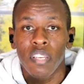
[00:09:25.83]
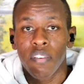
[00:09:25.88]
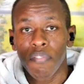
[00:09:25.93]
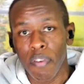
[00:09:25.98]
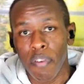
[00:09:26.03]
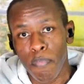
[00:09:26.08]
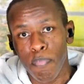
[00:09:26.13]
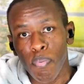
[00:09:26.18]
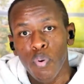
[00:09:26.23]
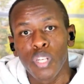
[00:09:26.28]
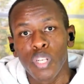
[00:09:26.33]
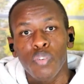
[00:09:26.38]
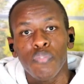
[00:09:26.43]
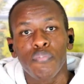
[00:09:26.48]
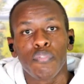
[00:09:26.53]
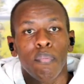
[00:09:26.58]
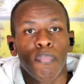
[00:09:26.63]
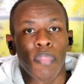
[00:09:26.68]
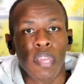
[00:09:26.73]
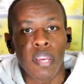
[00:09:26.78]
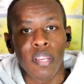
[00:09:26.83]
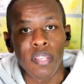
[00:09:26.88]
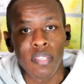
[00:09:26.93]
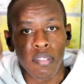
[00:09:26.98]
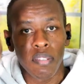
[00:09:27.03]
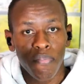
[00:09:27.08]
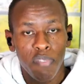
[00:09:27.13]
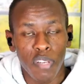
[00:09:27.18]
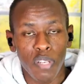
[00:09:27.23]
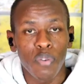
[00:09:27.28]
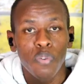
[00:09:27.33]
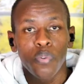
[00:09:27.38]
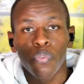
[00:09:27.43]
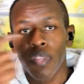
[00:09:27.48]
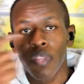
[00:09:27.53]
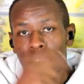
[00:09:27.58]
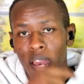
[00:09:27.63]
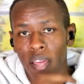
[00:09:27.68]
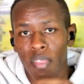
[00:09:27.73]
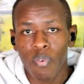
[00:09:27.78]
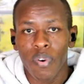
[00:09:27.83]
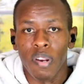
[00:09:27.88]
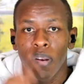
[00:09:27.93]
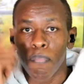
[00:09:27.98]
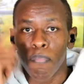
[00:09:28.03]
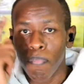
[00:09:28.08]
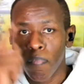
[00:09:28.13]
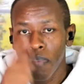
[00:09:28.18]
If I pulled you from this video to the other one,